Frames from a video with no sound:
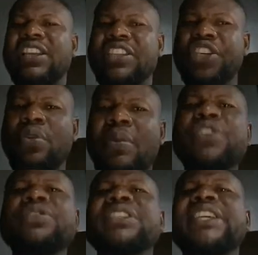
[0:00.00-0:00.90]
Dishwarmer
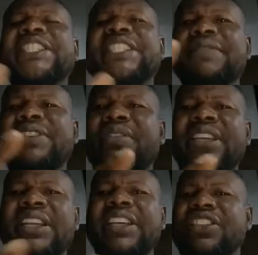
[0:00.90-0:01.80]
uses a
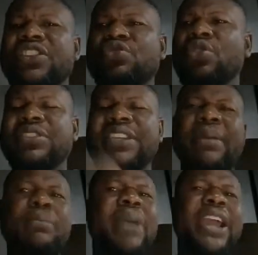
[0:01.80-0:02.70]
self-generated heat, not a
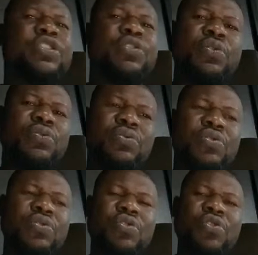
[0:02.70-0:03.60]

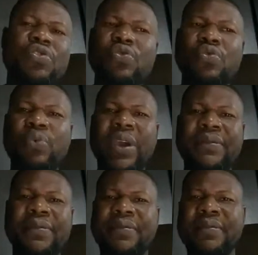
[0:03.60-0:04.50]

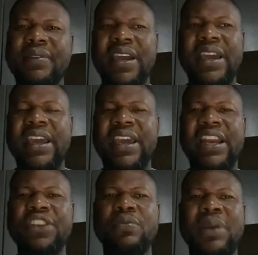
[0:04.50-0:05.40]
microwave
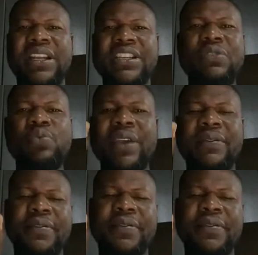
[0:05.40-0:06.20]
electromagnetic wave